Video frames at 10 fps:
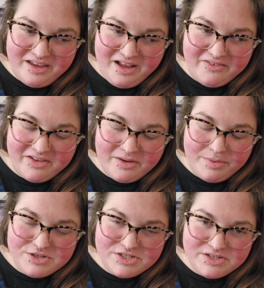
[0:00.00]
have like a
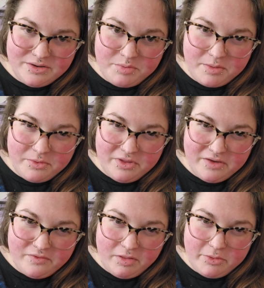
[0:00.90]
bunch of people
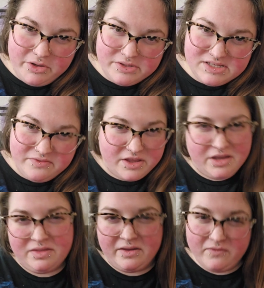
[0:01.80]
like following you and stuff that you
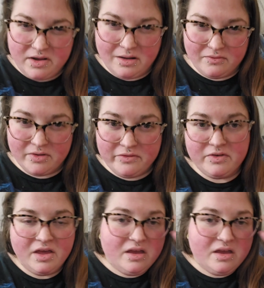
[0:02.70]
can like feed off of.